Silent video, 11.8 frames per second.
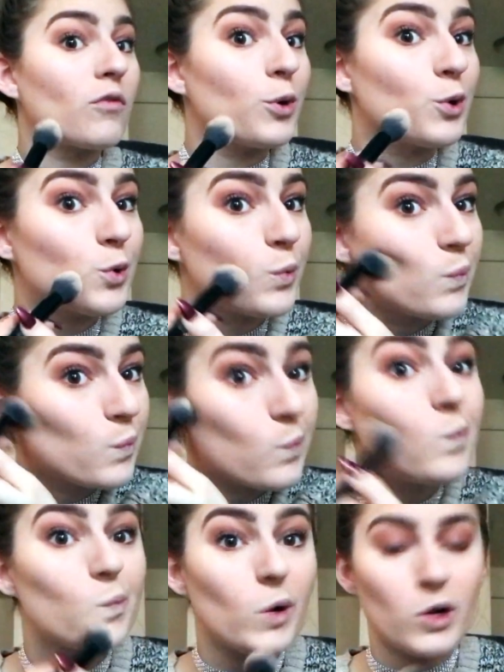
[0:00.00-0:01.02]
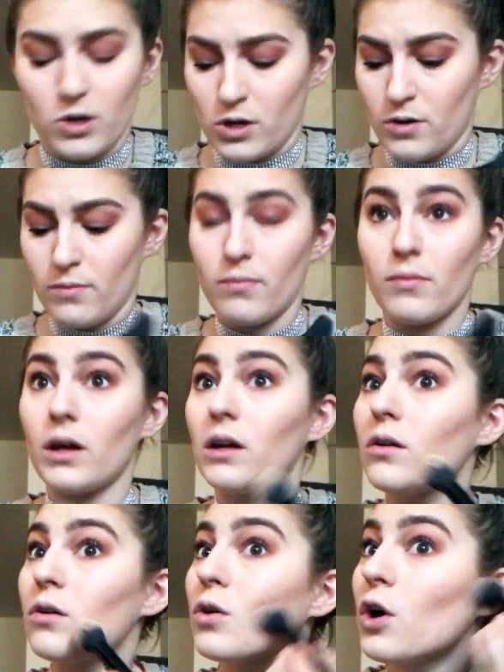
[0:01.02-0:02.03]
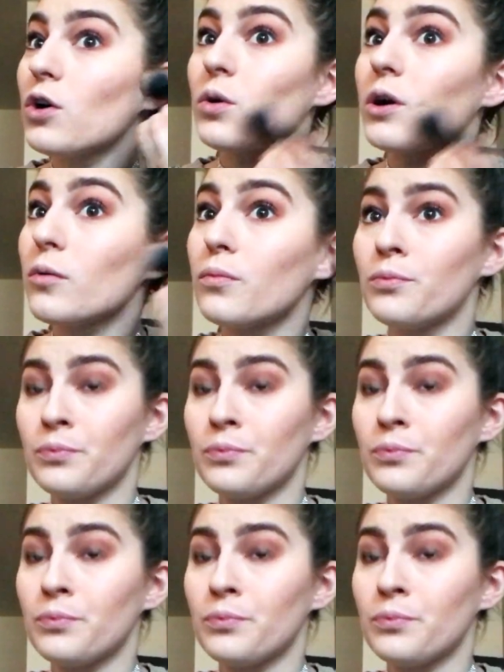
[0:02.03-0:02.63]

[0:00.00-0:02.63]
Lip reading: course, under my contour.